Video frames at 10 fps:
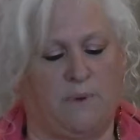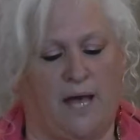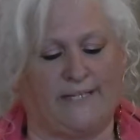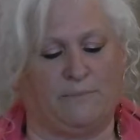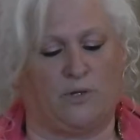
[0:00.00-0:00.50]
in as
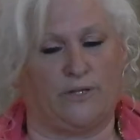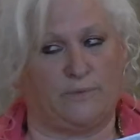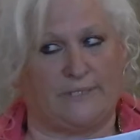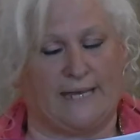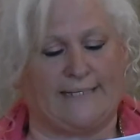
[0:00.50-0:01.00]
much
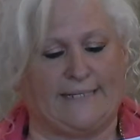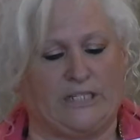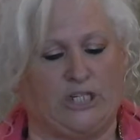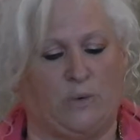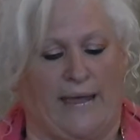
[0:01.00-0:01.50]
country as
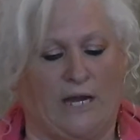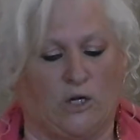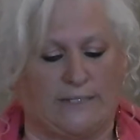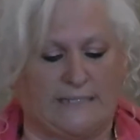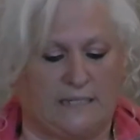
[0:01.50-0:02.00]
possible. It's
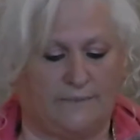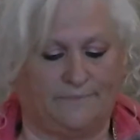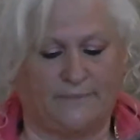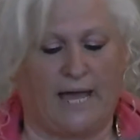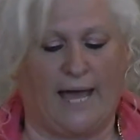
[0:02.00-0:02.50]
less than
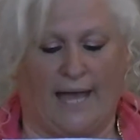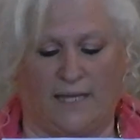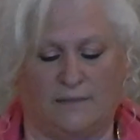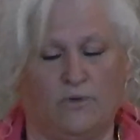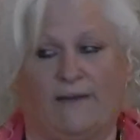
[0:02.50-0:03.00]
2 acres.
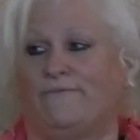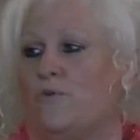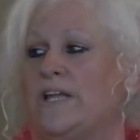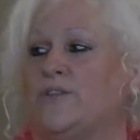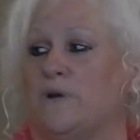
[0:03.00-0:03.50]

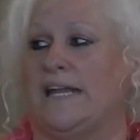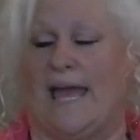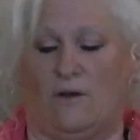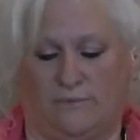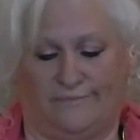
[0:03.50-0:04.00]

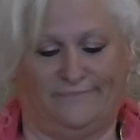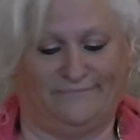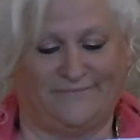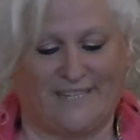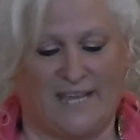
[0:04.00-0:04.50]
We have
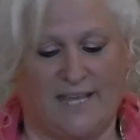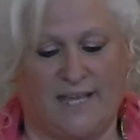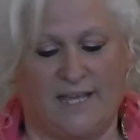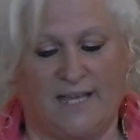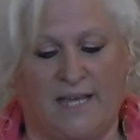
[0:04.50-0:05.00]
43 now.
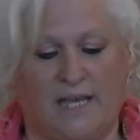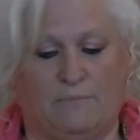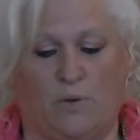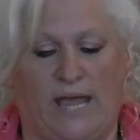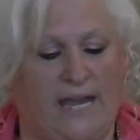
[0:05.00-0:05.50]

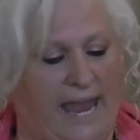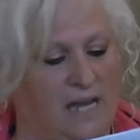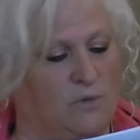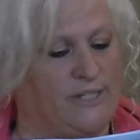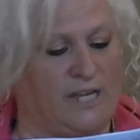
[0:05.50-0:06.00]

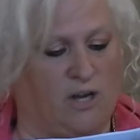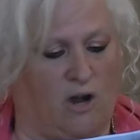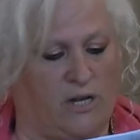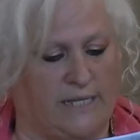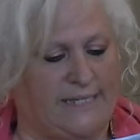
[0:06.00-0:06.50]
But
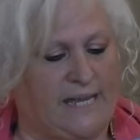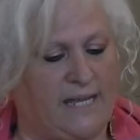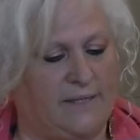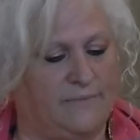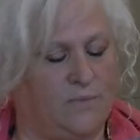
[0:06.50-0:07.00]
we had
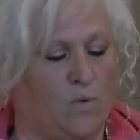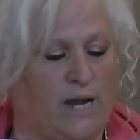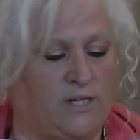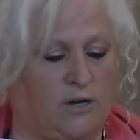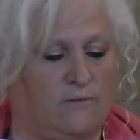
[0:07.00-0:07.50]
animals and
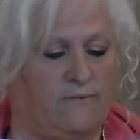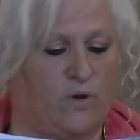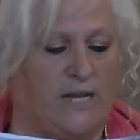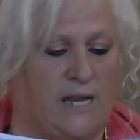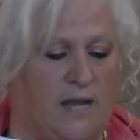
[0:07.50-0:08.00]
gardens.
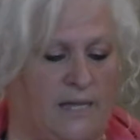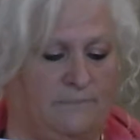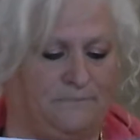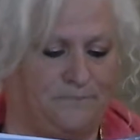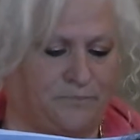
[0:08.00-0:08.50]
When I
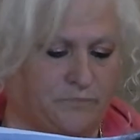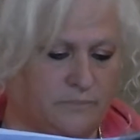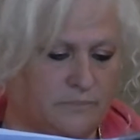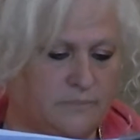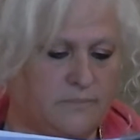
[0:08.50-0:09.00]
turned
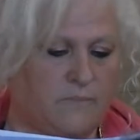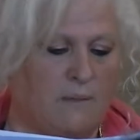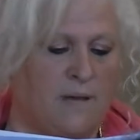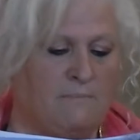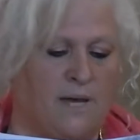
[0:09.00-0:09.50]
49,
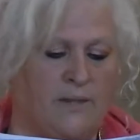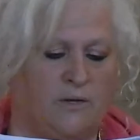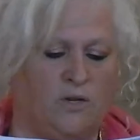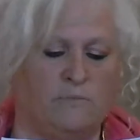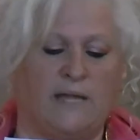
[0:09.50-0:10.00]

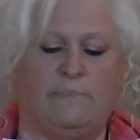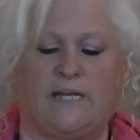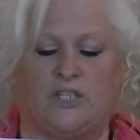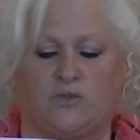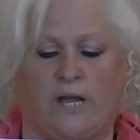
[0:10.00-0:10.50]

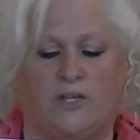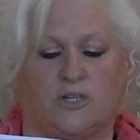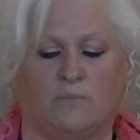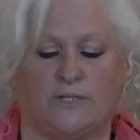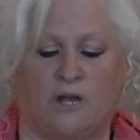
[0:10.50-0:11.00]
my mother,
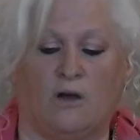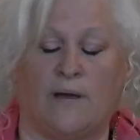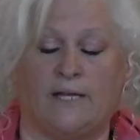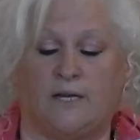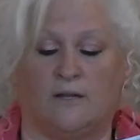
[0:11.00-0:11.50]
who had been
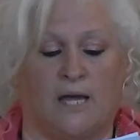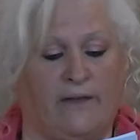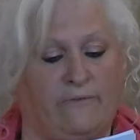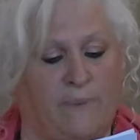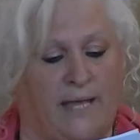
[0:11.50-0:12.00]
estranged
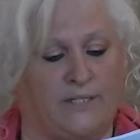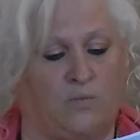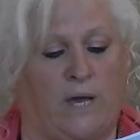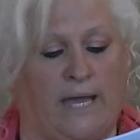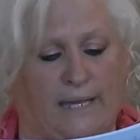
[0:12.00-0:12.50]
almost all my
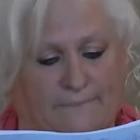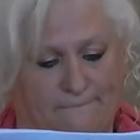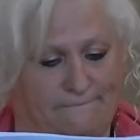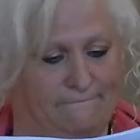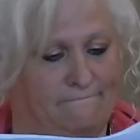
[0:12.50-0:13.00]
adult life,
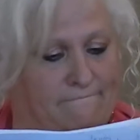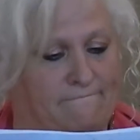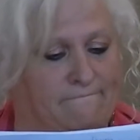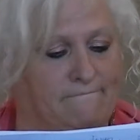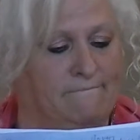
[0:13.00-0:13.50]
passed
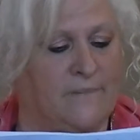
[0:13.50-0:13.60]
away.